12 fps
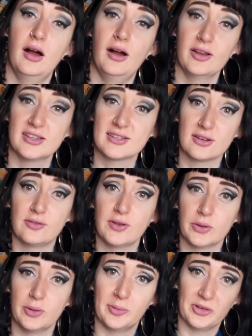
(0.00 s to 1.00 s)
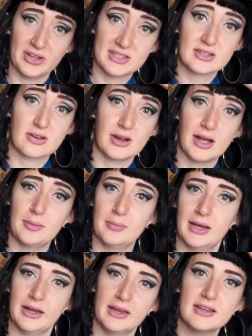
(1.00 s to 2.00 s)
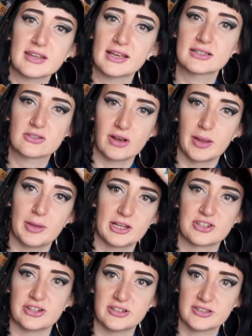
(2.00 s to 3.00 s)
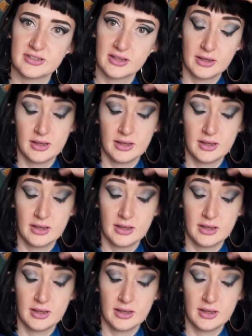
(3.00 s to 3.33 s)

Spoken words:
I still follow him on Instagram and he takes great pictures